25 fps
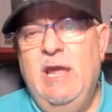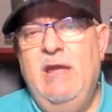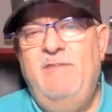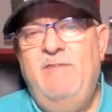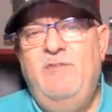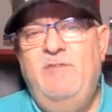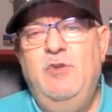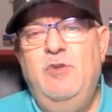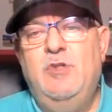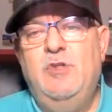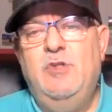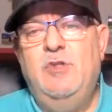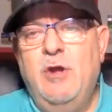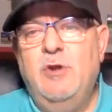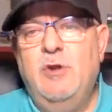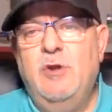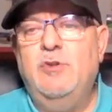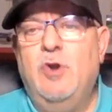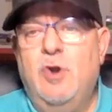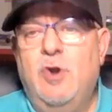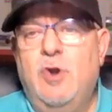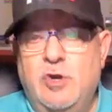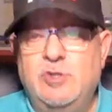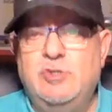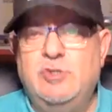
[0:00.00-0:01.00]
If you
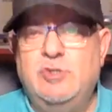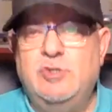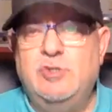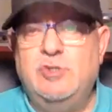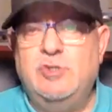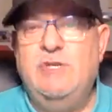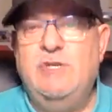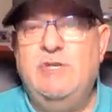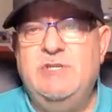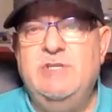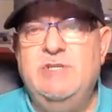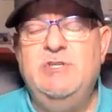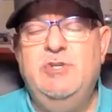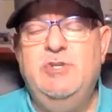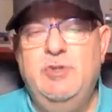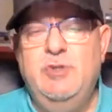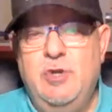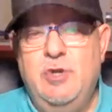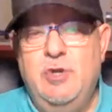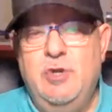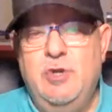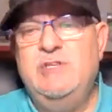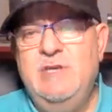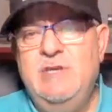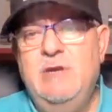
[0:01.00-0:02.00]
don't ask questions,
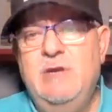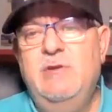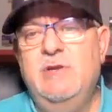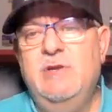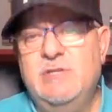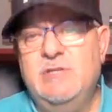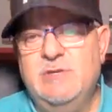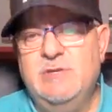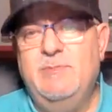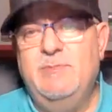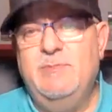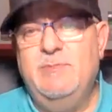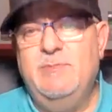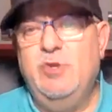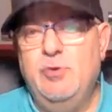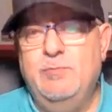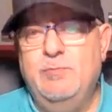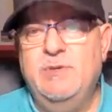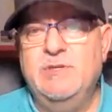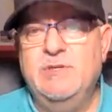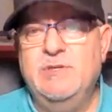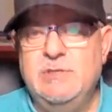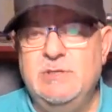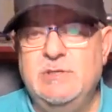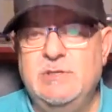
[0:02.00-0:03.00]
you're not serious about your
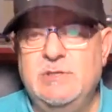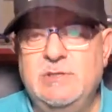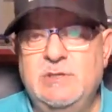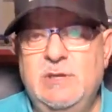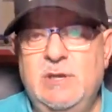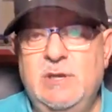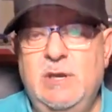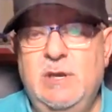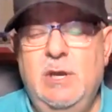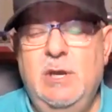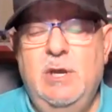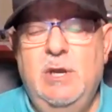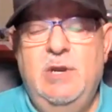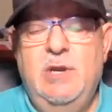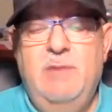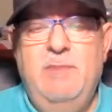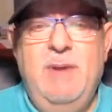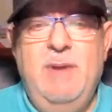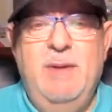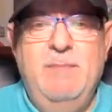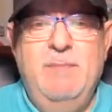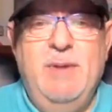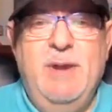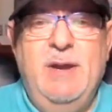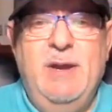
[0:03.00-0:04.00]
business.
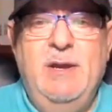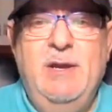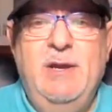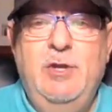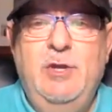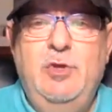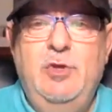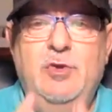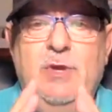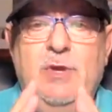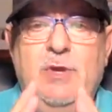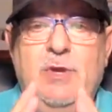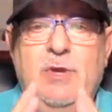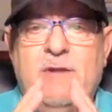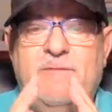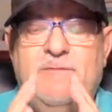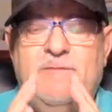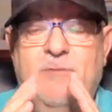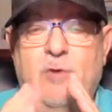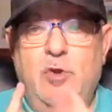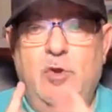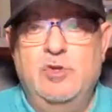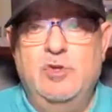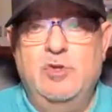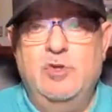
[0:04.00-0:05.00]
Remember, you're in it
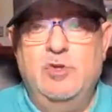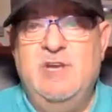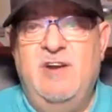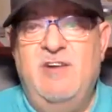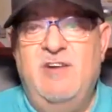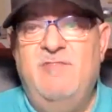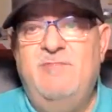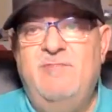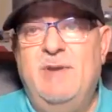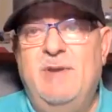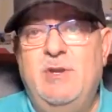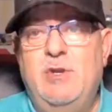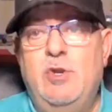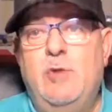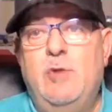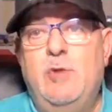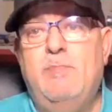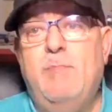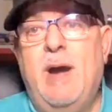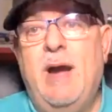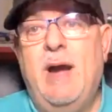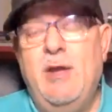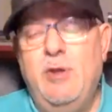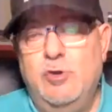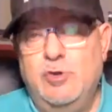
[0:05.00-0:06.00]
for yourself, but
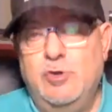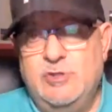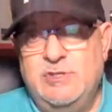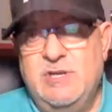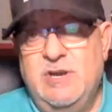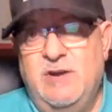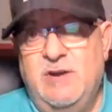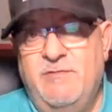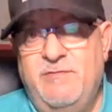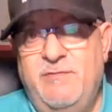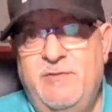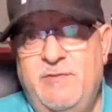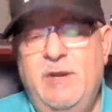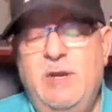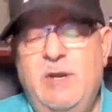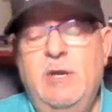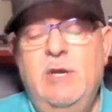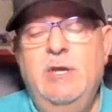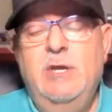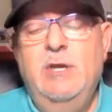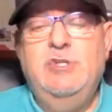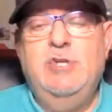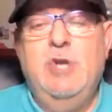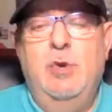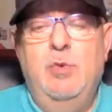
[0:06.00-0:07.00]
not by yourself.
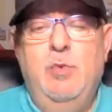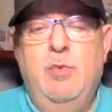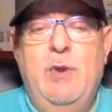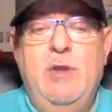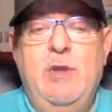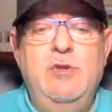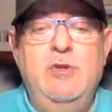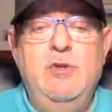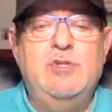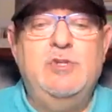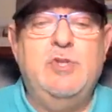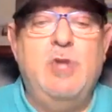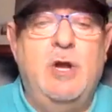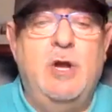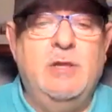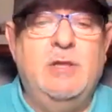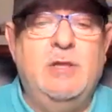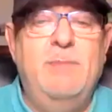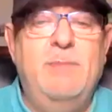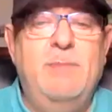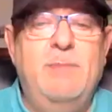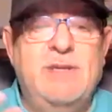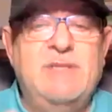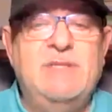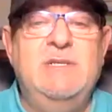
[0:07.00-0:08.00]
So when you
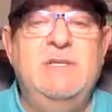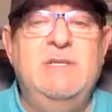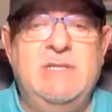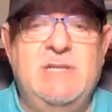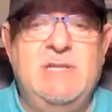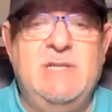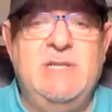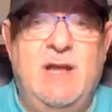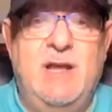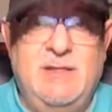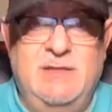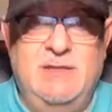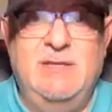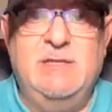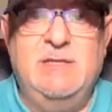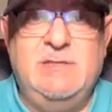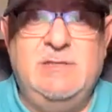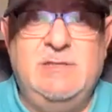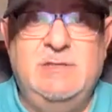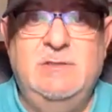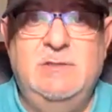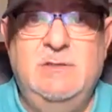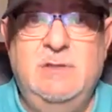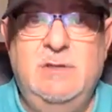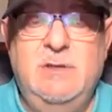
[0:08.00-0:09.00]
start a business like
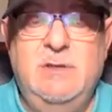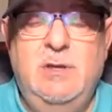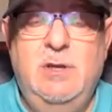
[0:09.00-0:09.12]
this,